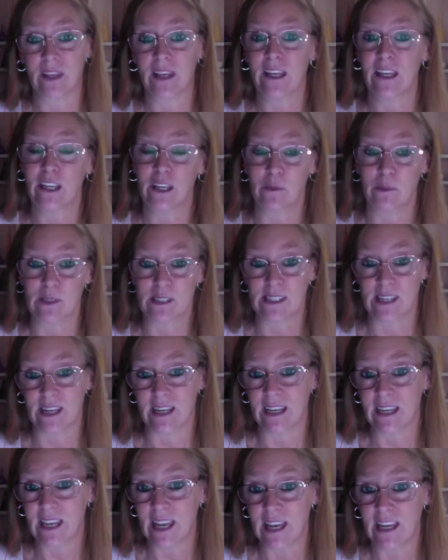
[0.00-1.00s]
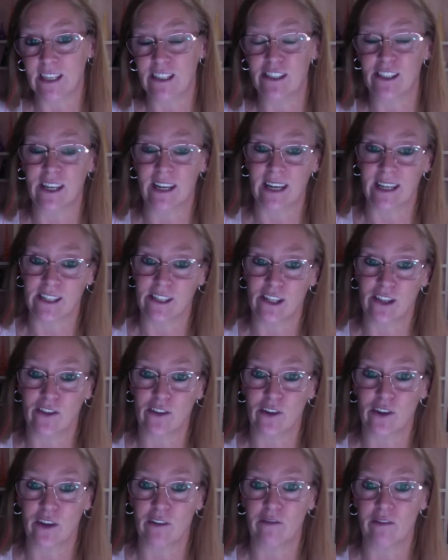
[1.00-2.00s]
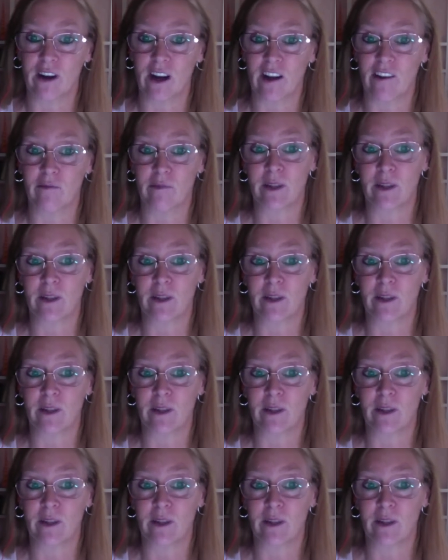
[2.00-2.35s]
He was then engaged in 1835,